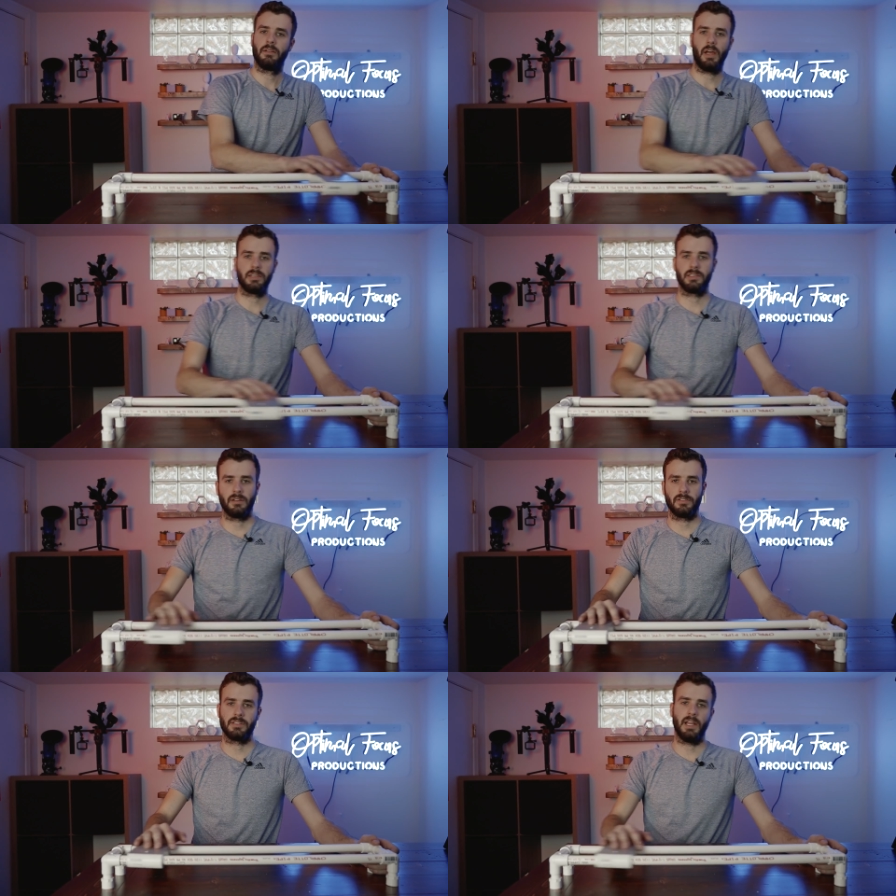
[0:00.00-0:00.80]
nice
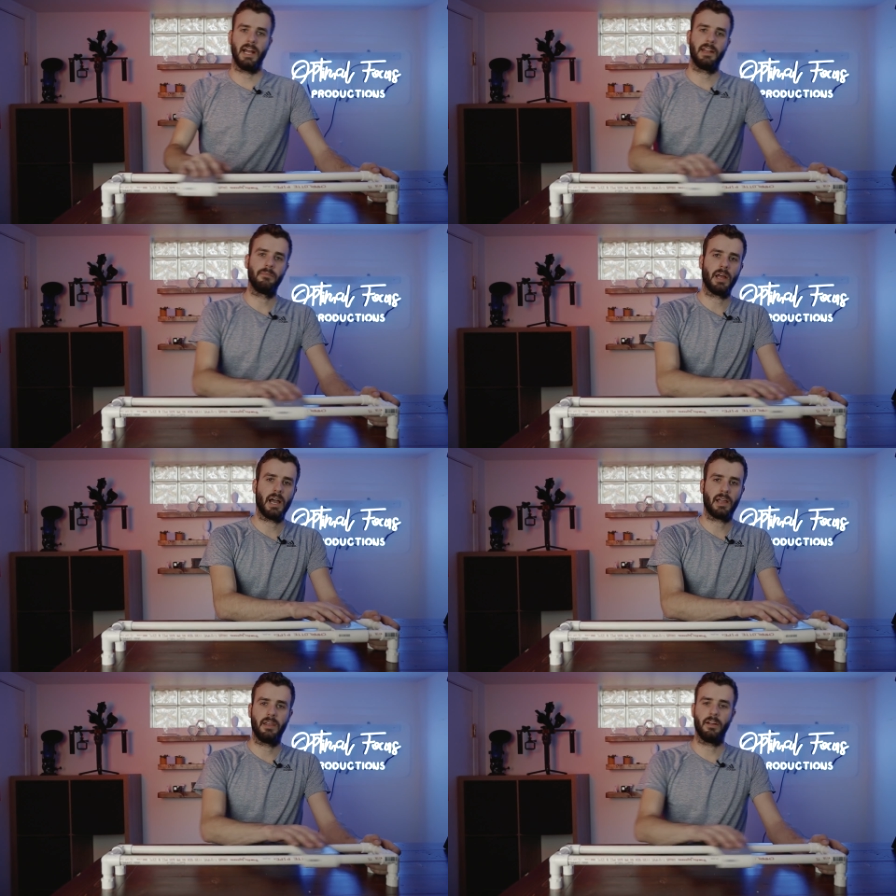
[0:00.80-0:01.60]
little sliding
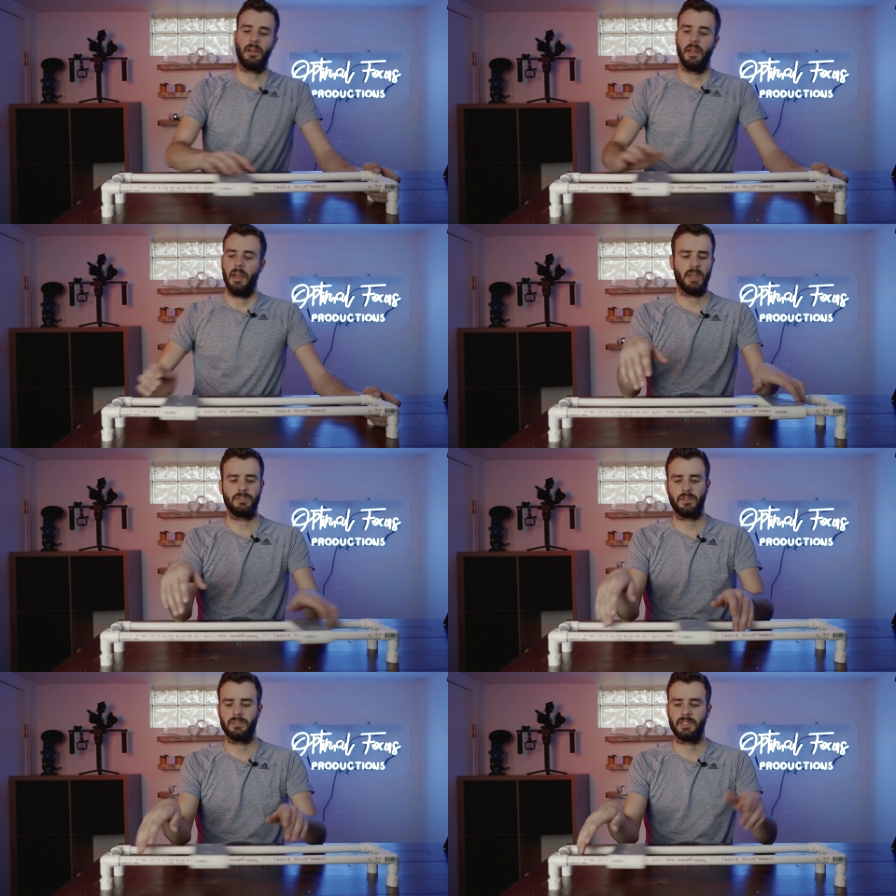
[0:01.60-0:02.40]
block here.
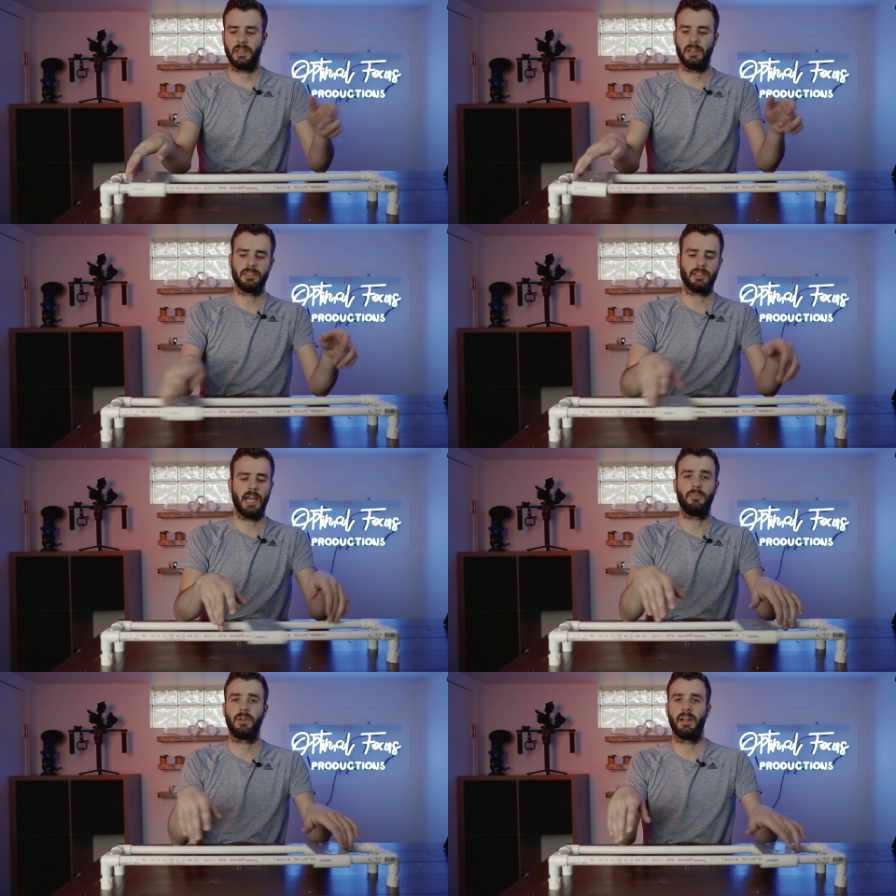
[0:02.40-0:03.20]
As you can see, it does
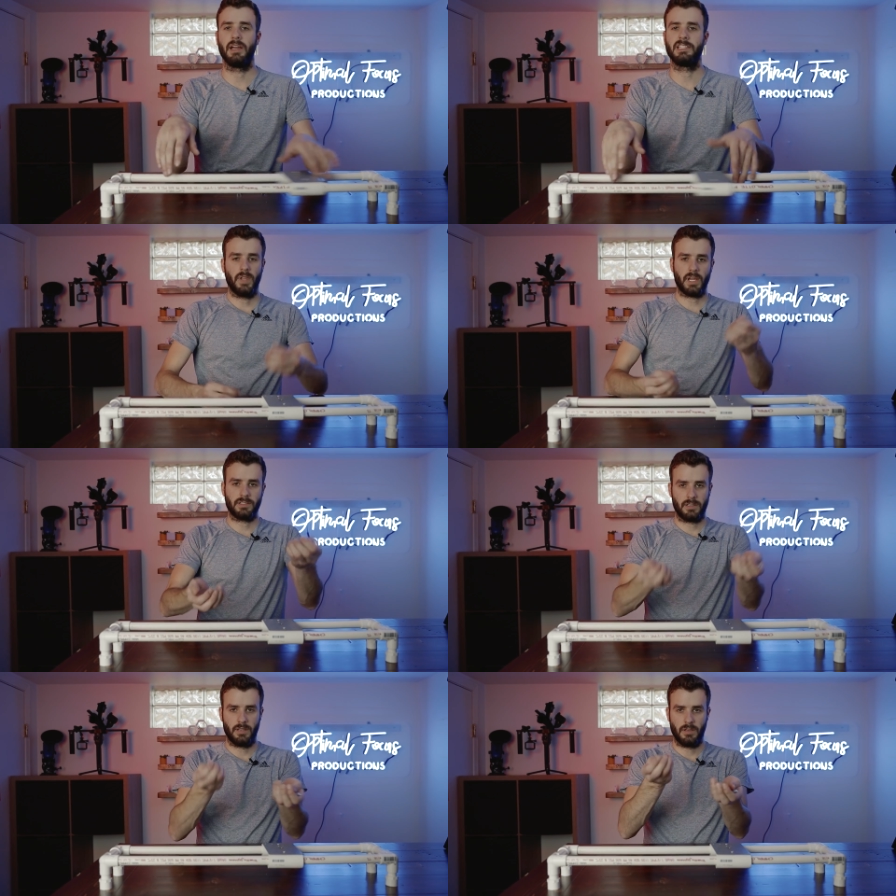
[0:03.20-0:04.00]
slide pretty nice.
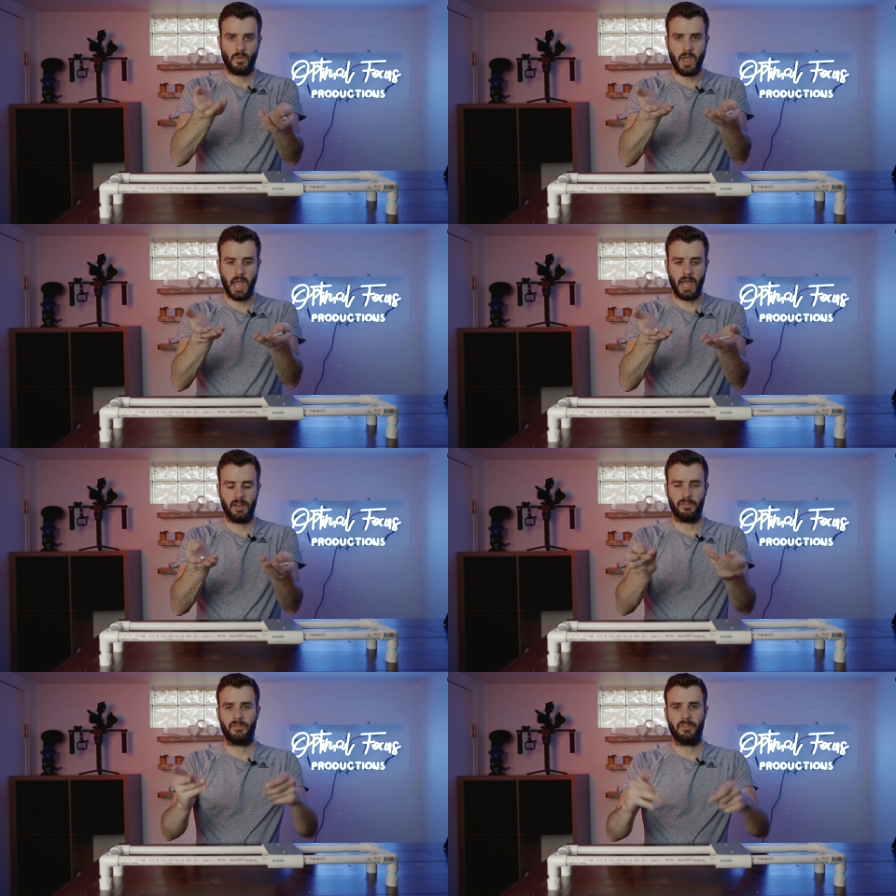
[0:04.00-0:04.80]
Next, we
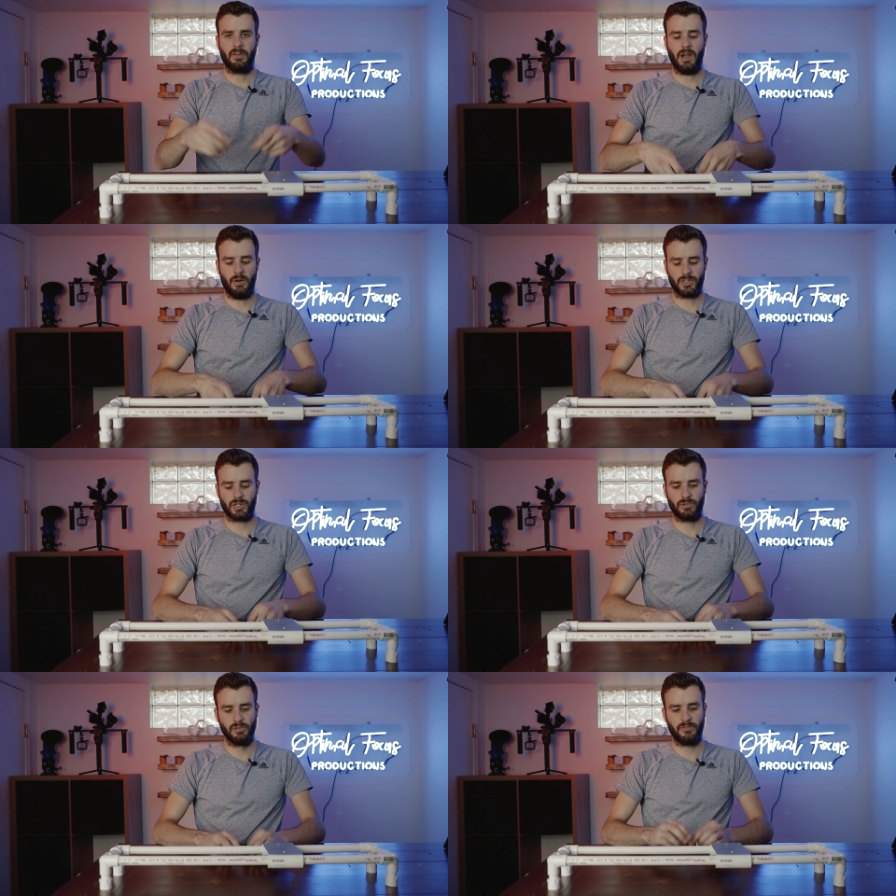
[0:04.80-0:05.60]
have our
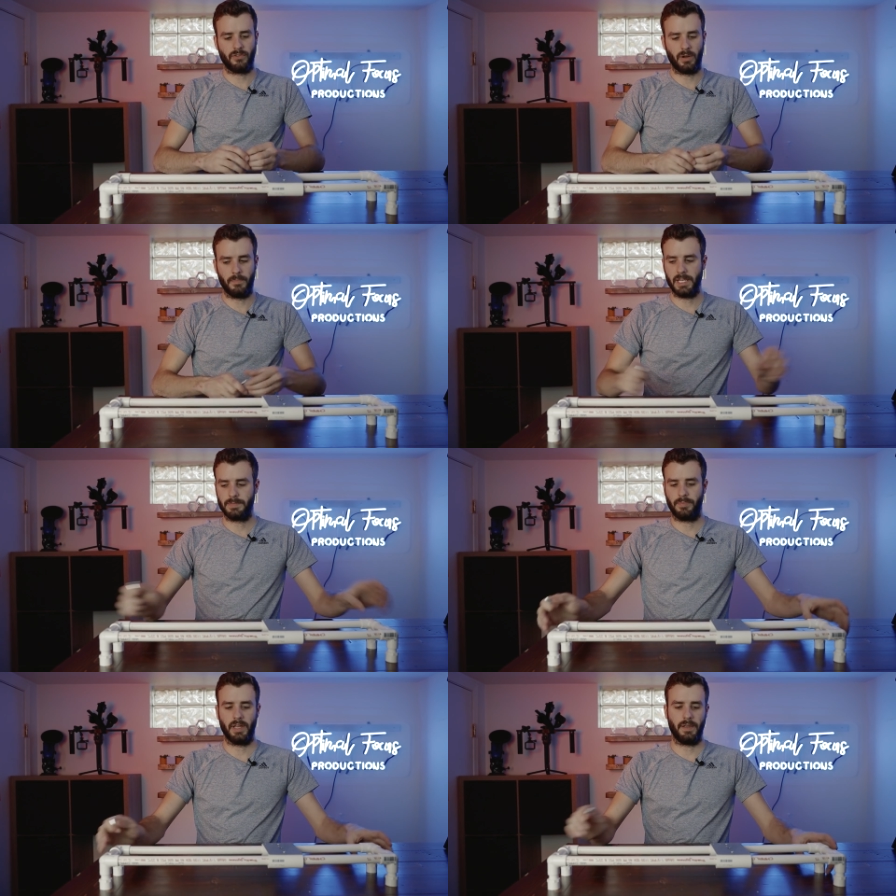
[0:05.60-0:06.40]
screw for our base
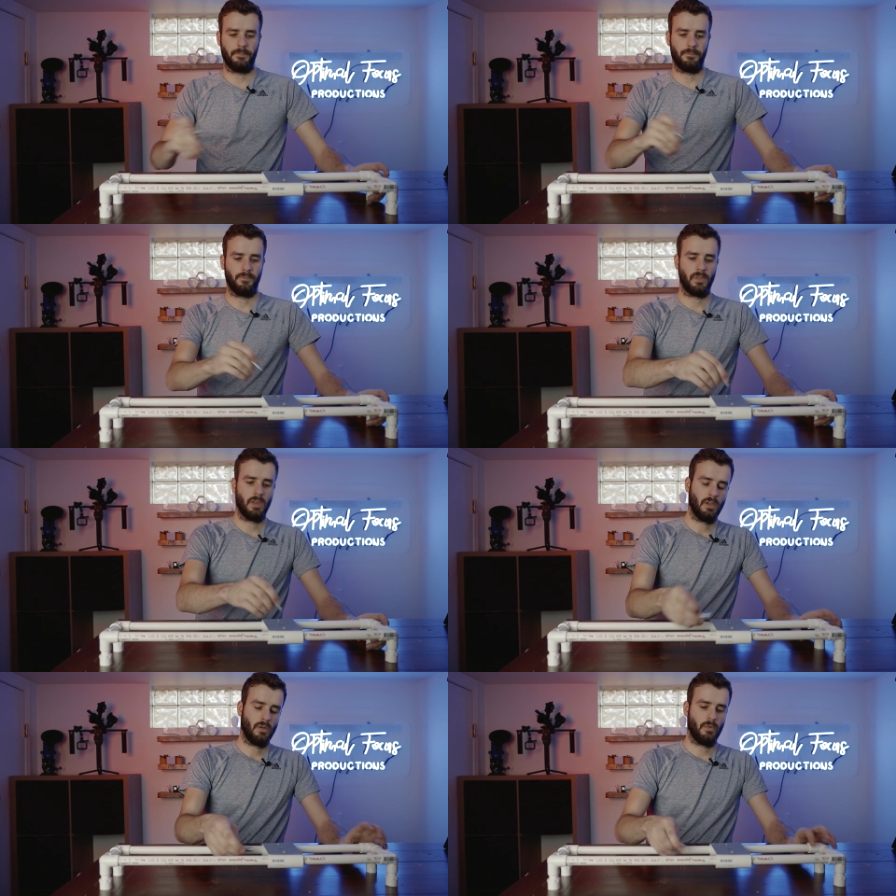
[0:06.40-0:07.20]
plate,
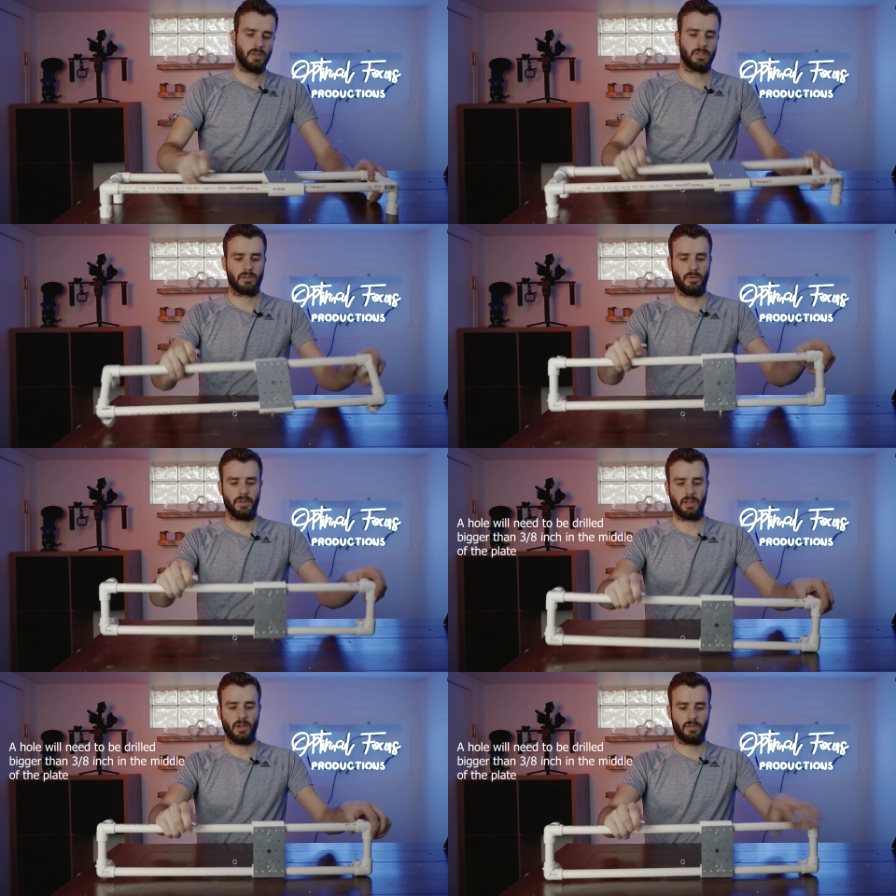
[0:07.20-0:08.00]
which is
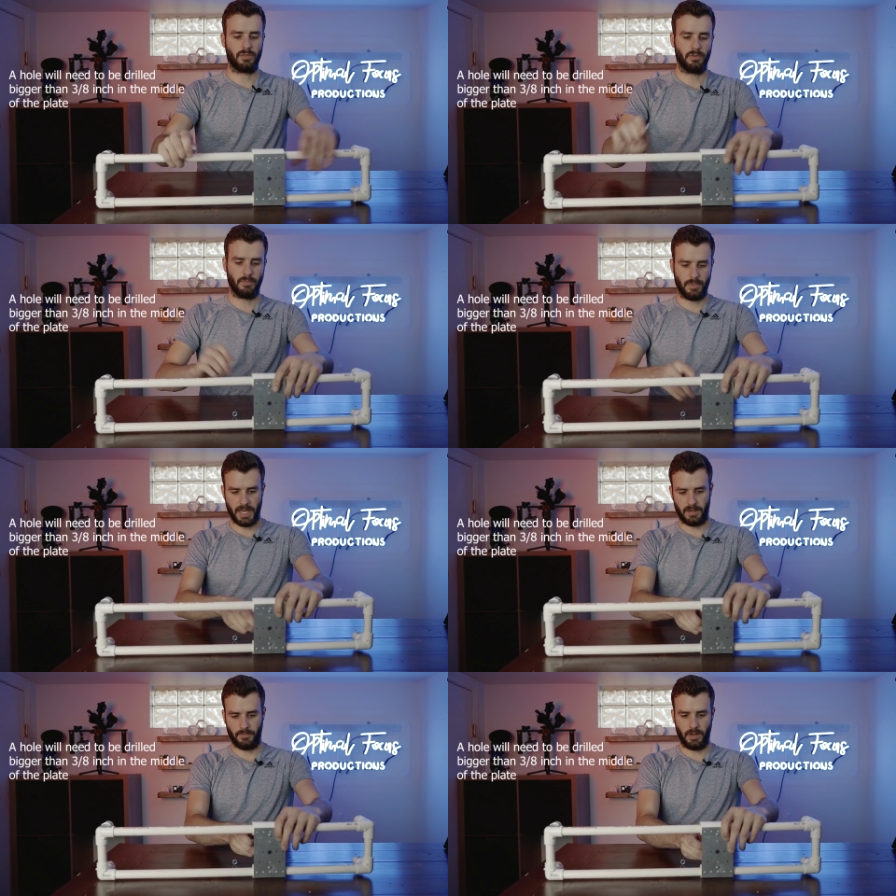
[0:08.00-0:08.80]
going to go through the
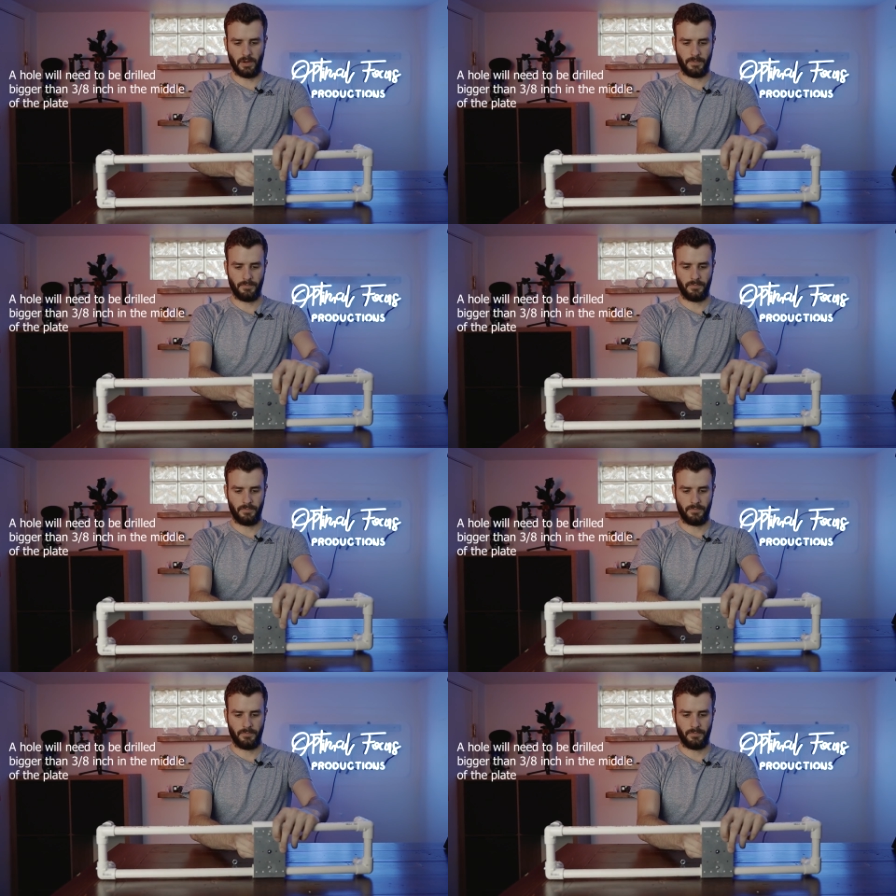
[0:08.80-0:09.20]
bottom here.